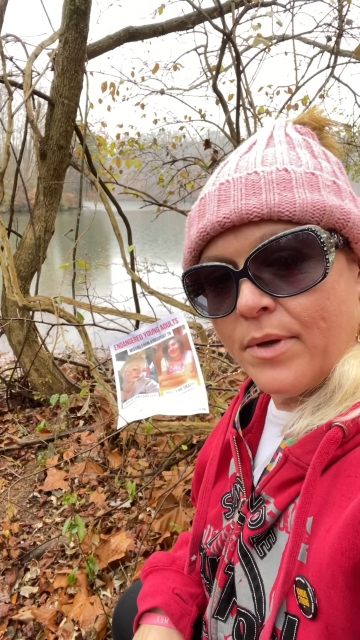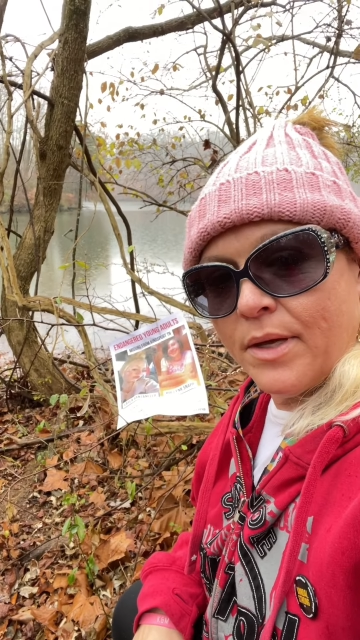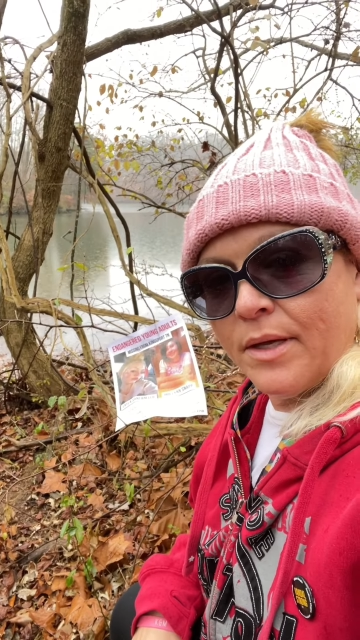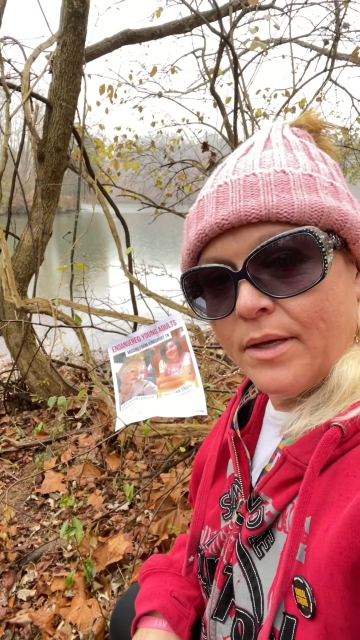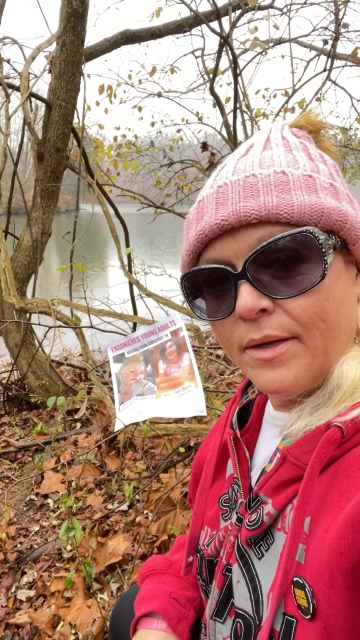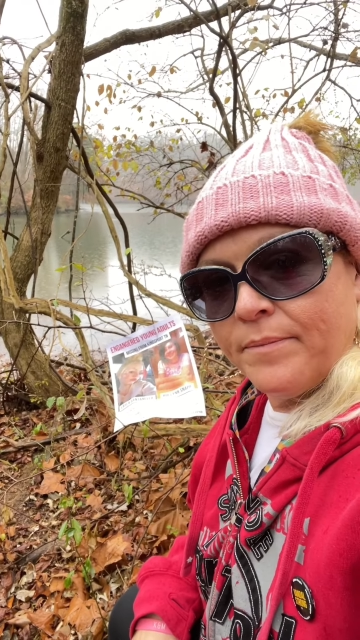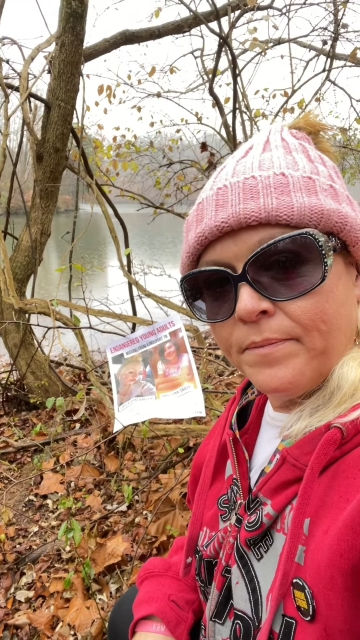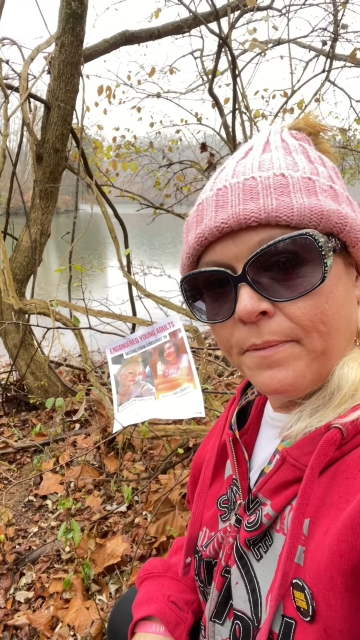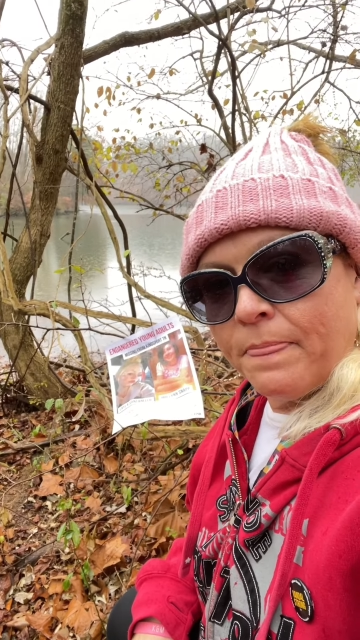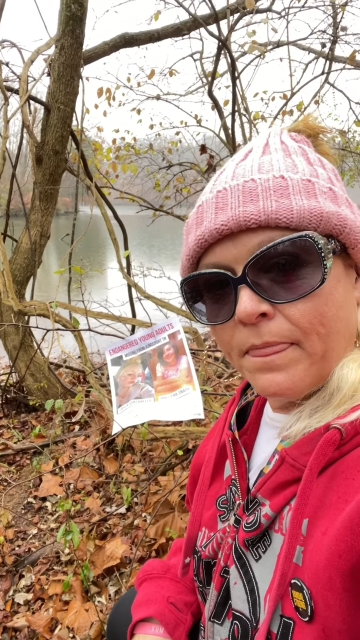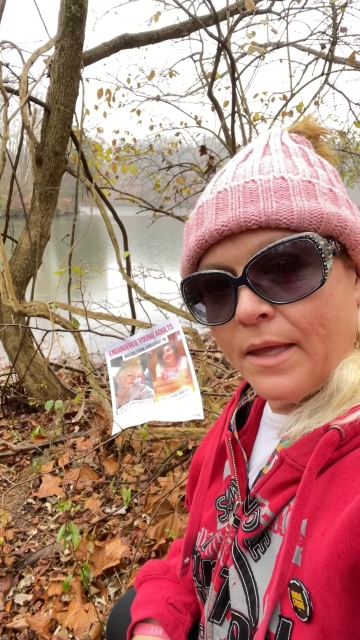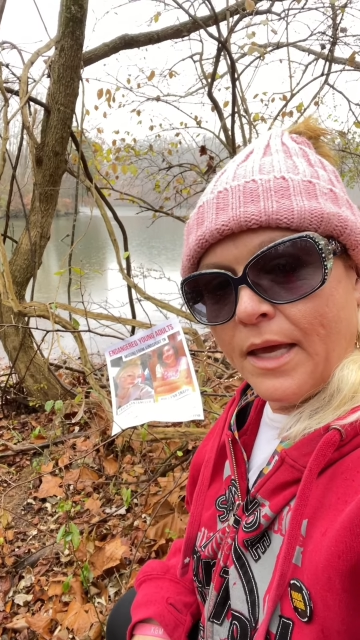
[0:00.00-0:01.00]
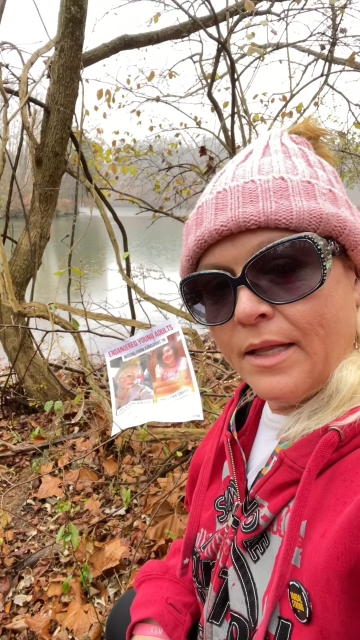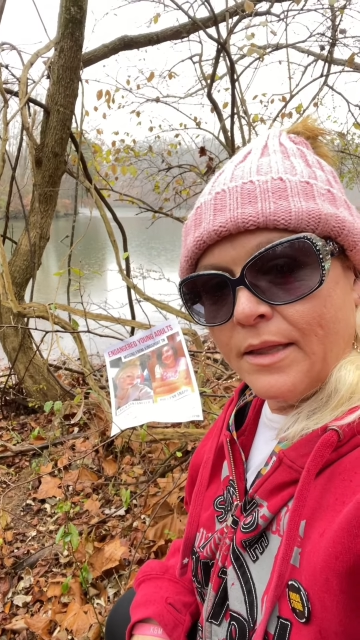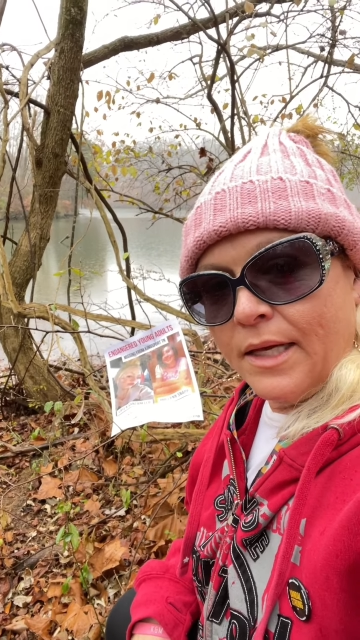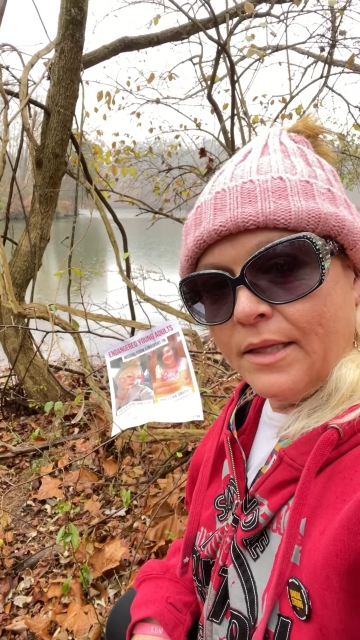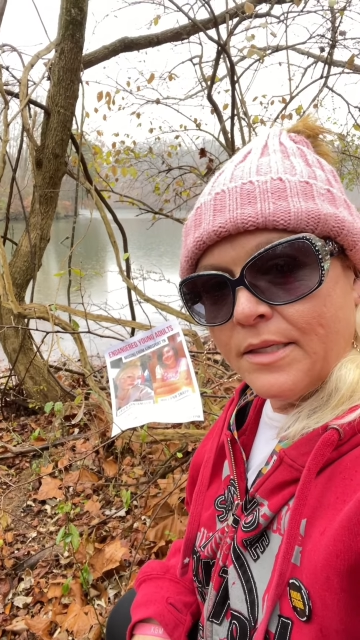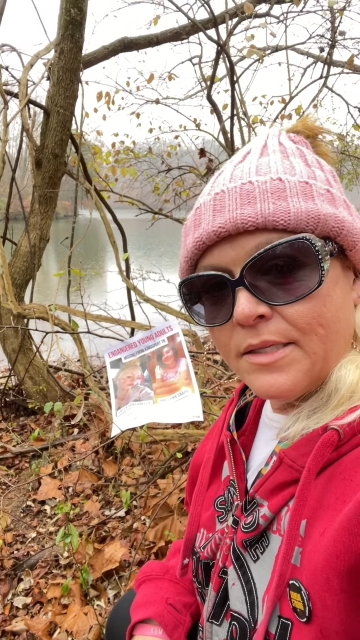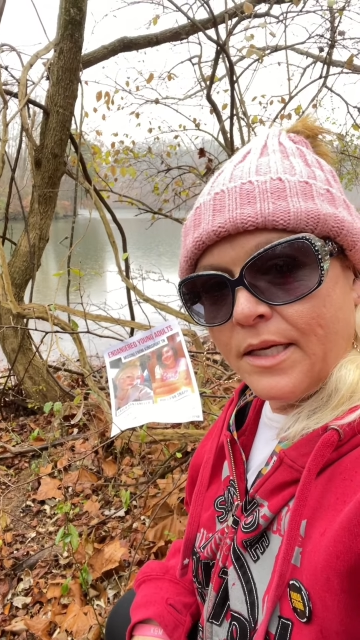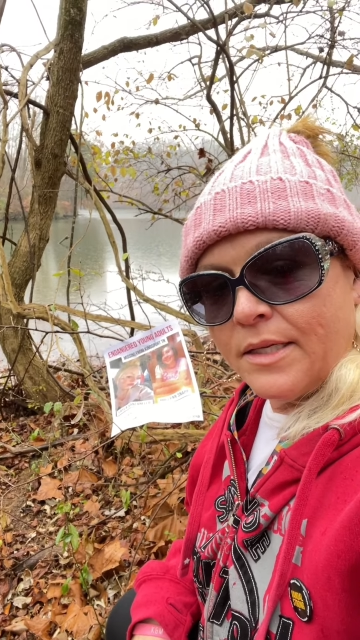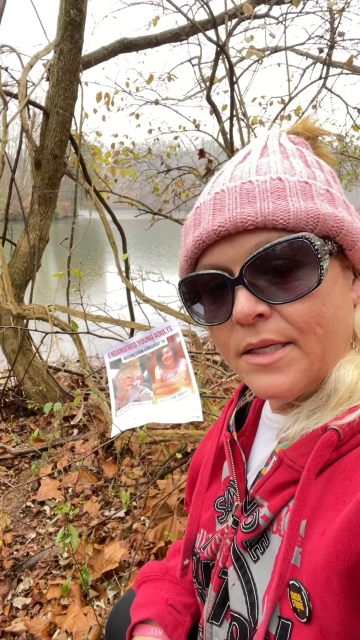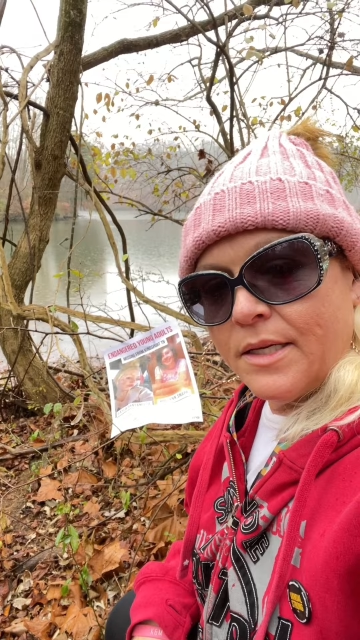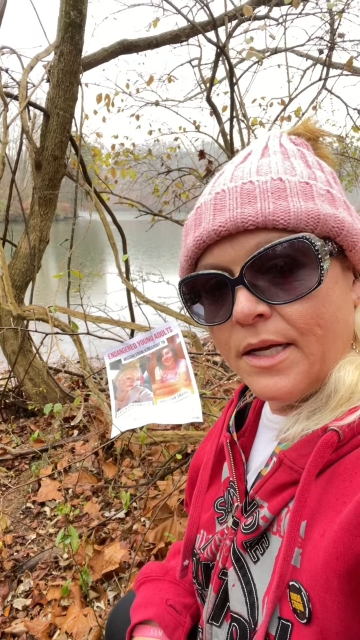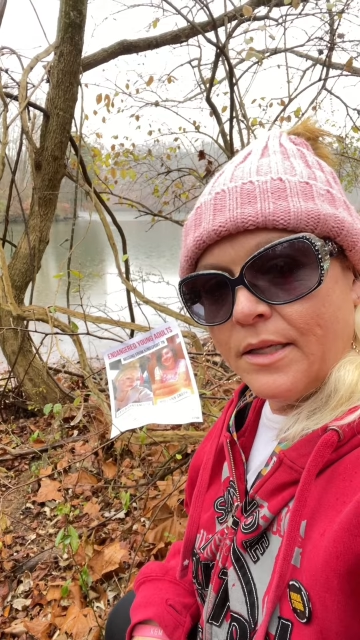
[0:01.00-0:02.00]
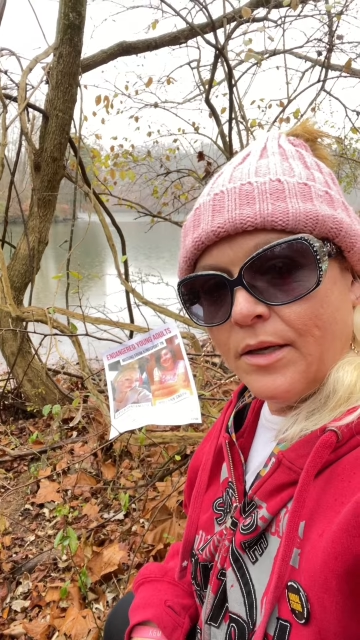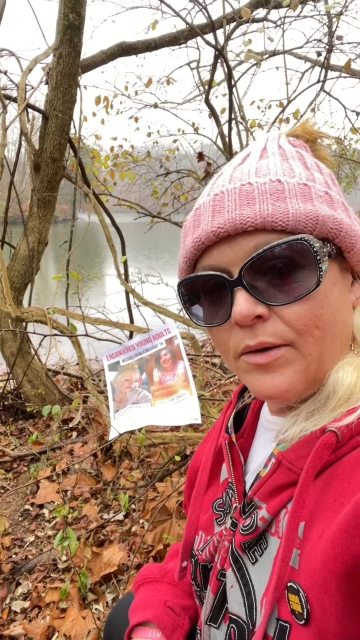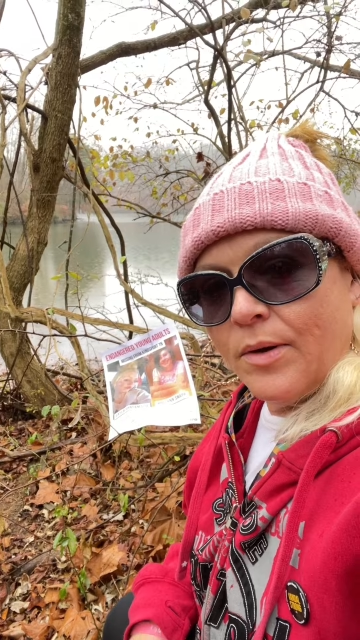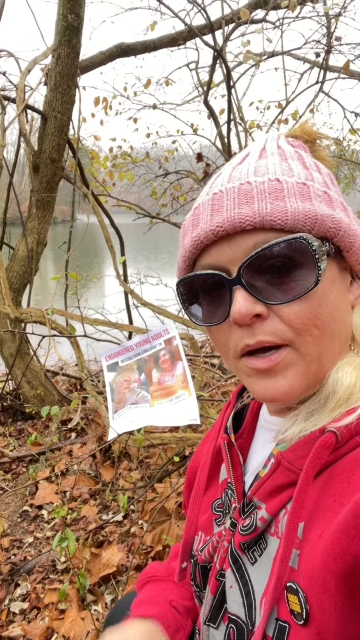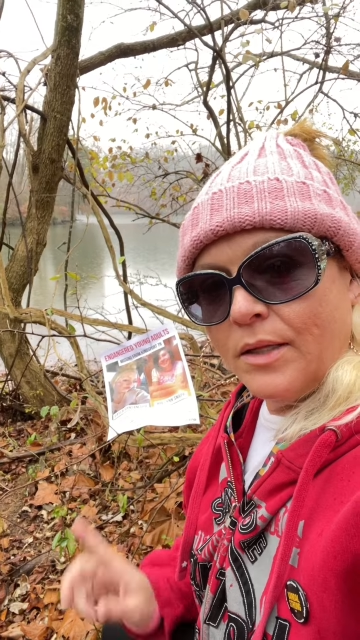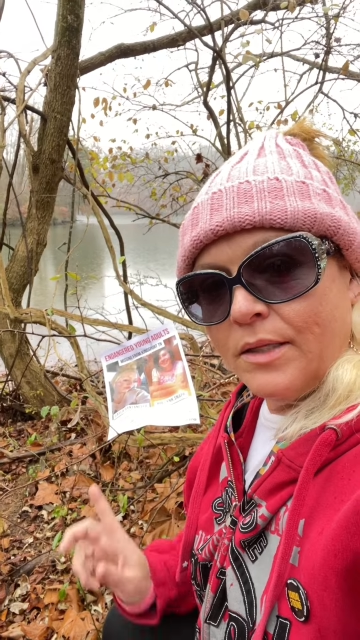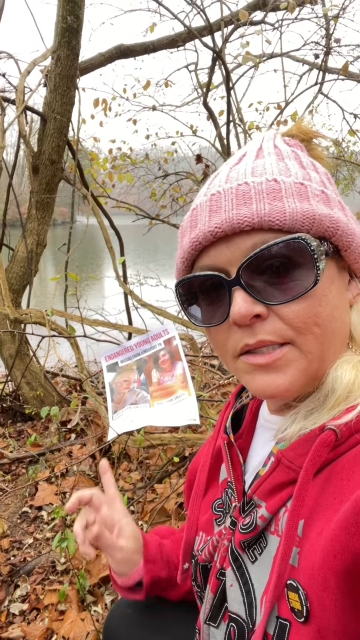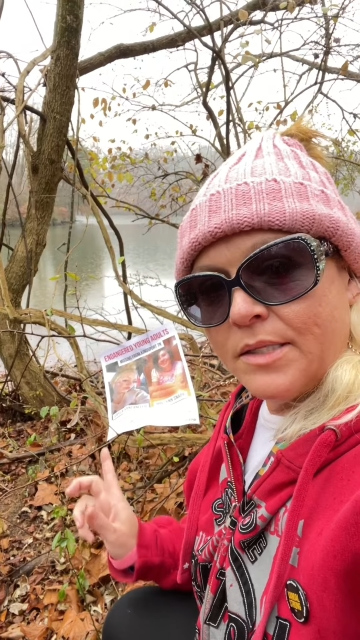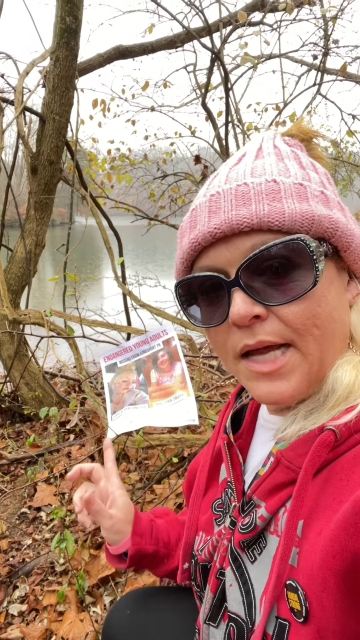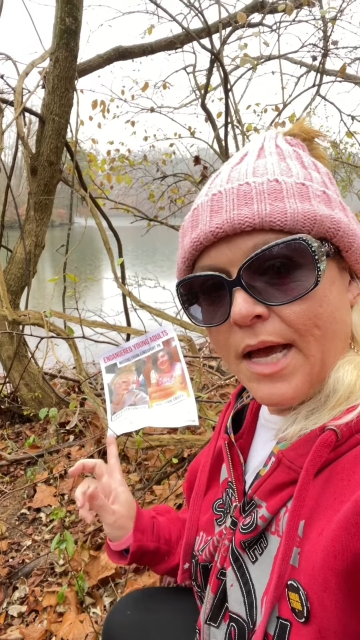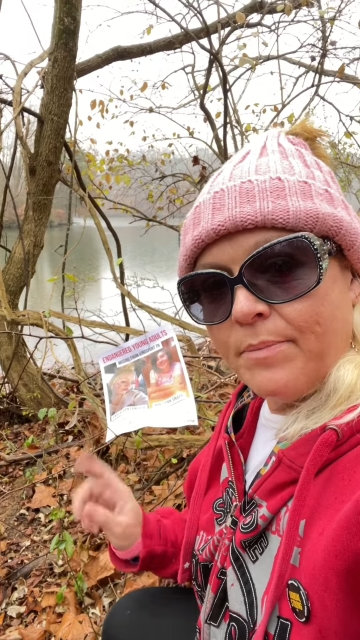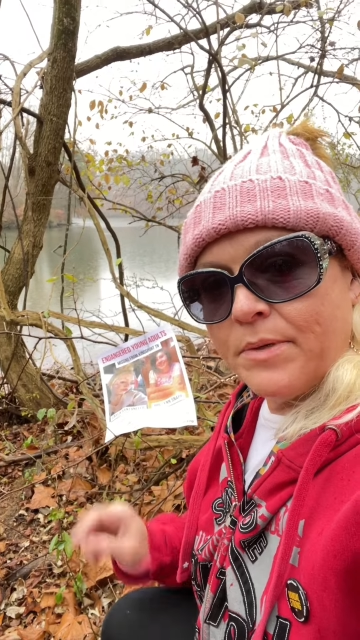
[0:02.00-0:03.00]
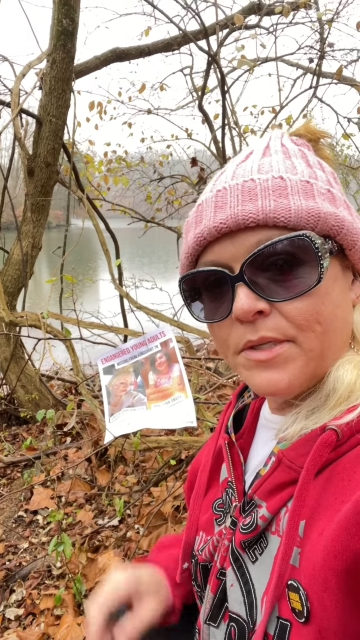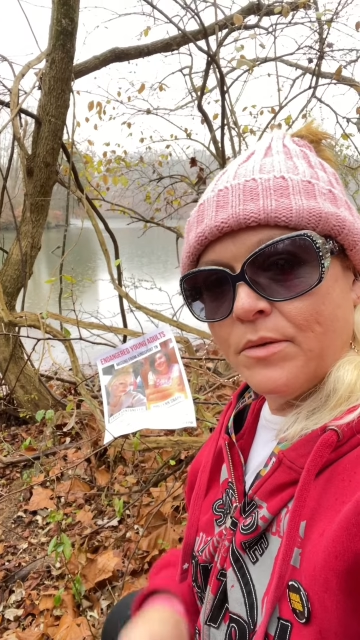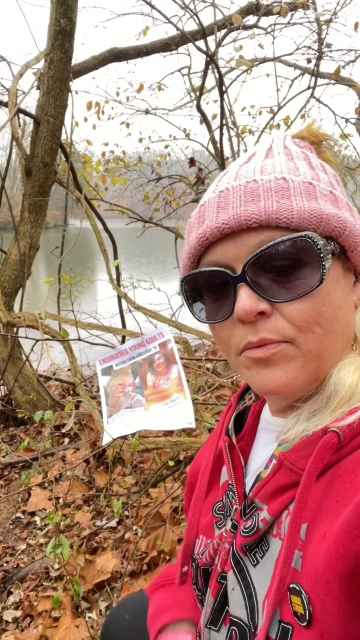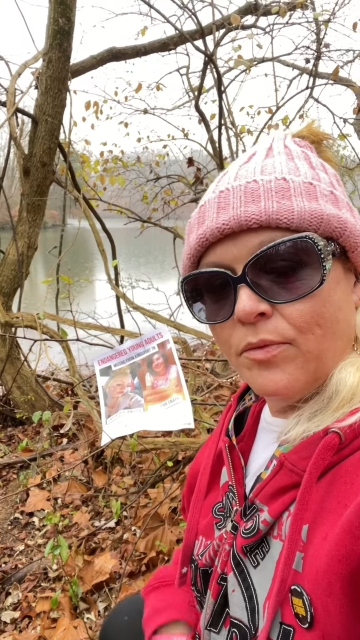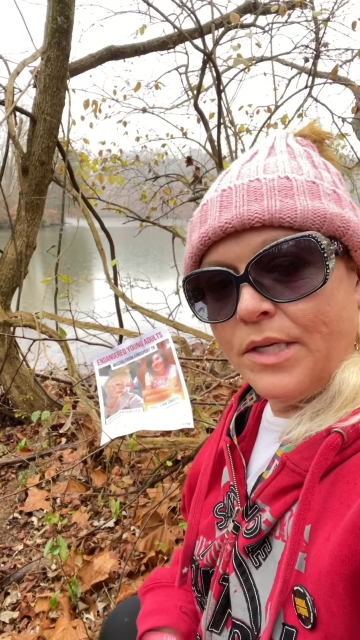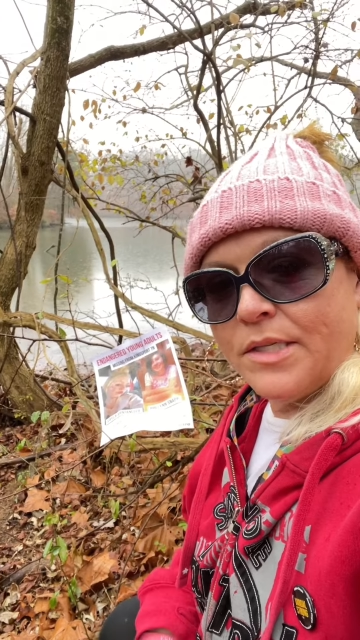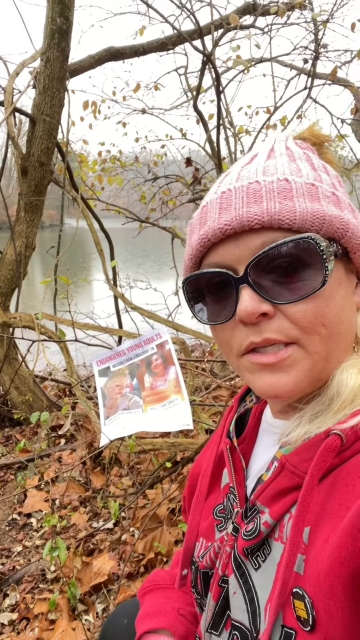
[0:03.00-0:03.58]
And more importantly, thank you for allowing me to bring